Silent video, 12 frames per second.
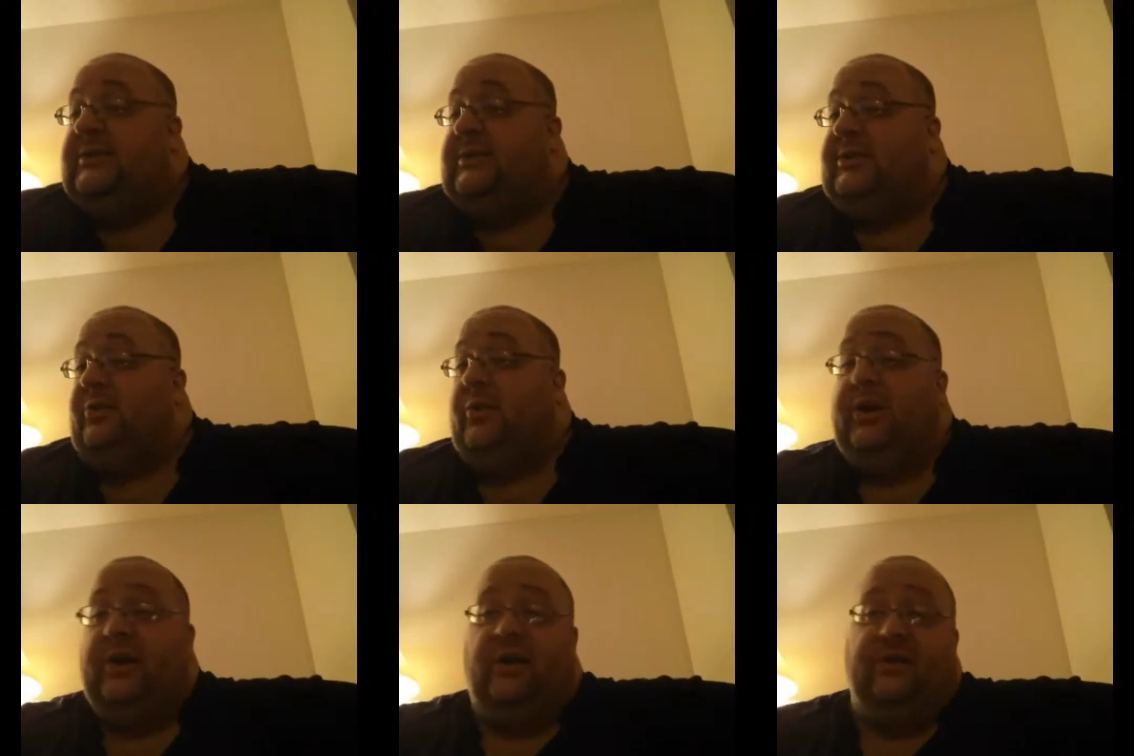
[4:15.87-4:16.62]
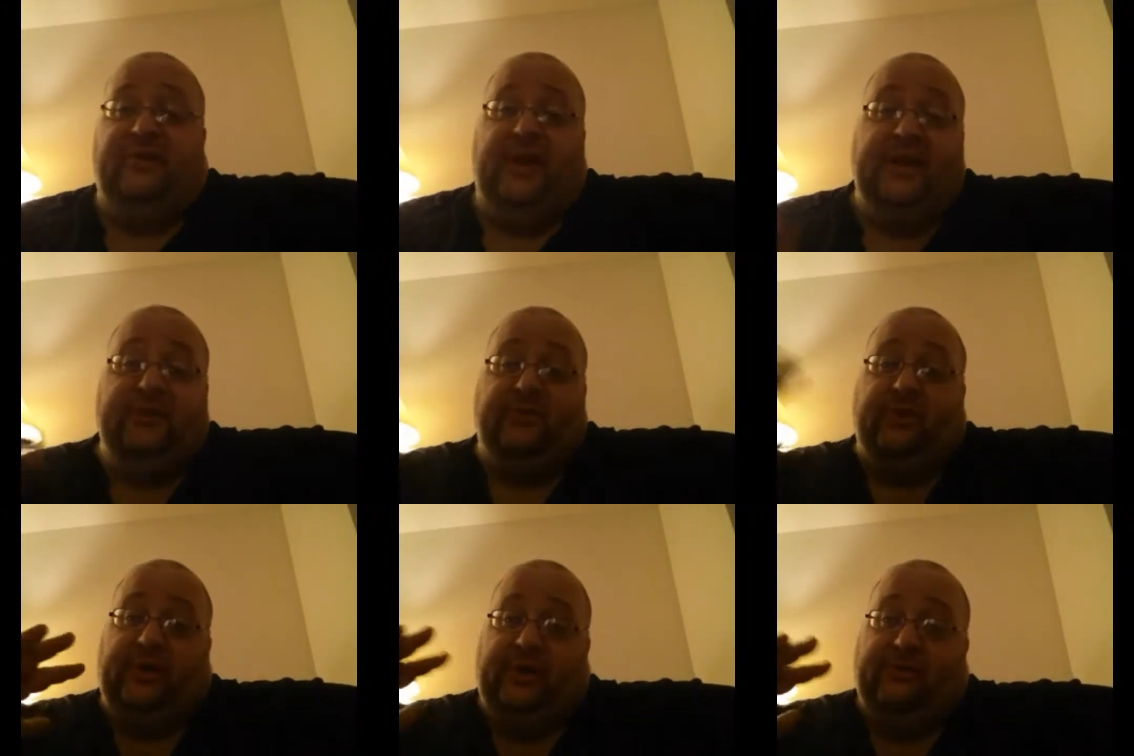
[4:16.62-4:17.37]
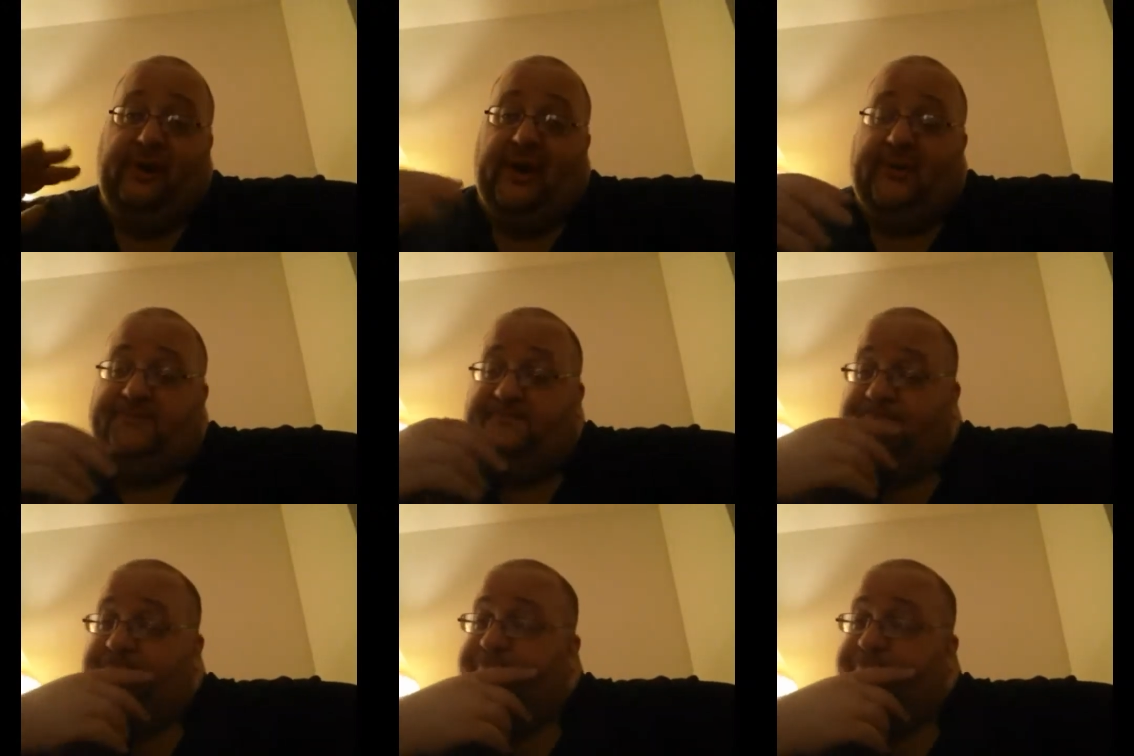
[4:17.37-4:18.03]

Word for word: the one that all the fans want to hear about